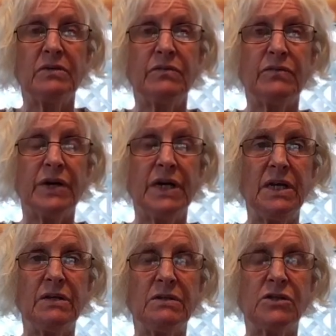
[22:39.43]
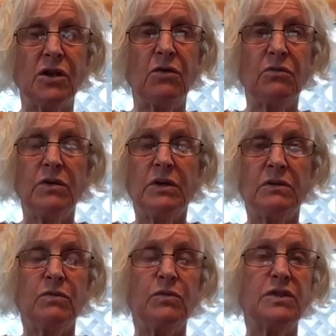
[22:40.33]
Right? So
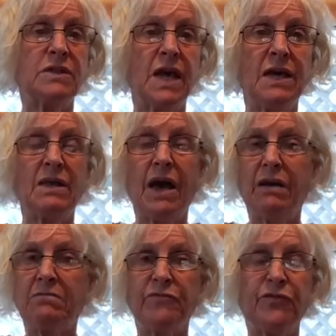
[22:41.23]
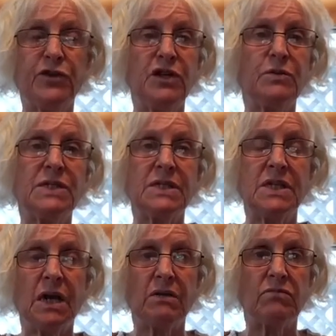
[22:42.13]
we'll say that for you it's a
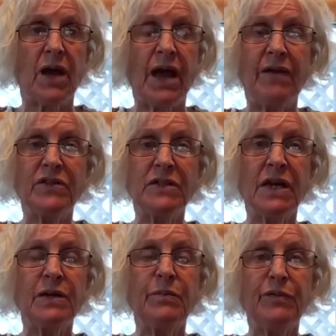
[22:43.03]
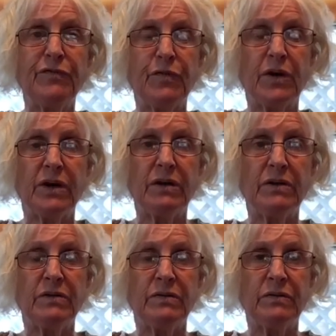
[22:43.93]
10. I haven't done it before.
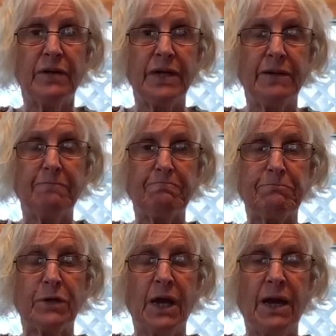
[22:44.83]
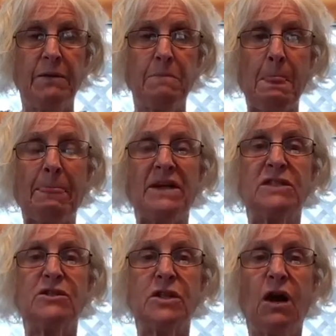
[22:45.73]
Right? Okay?
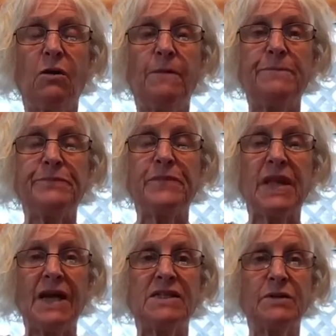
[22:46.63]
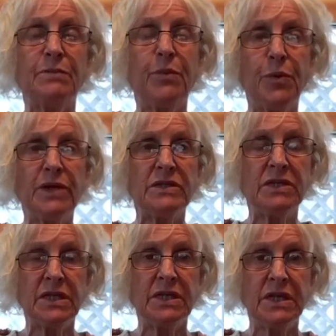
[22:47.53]
So that's important
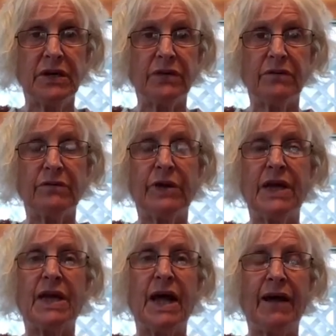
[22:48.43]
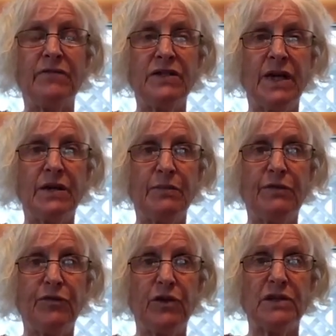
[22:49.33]
to clear, right? I haven't done it
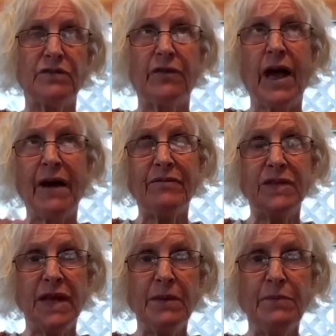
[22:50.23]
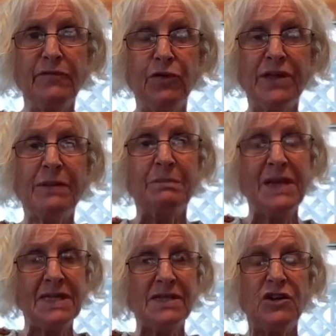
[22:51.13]
before, because if I haven't done it before, that
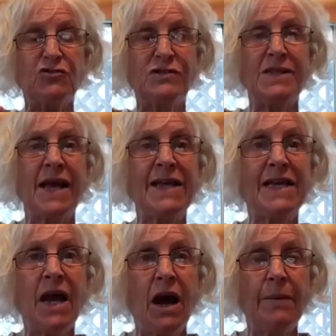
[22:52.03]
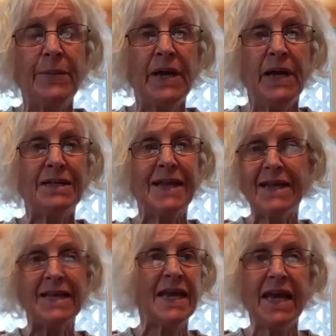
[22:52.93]
means that you're setting it up that
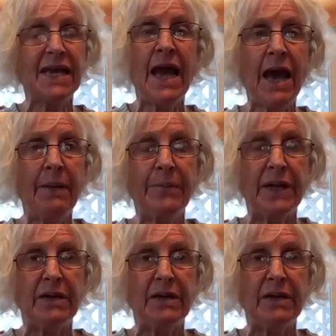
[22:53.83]
it can't happen.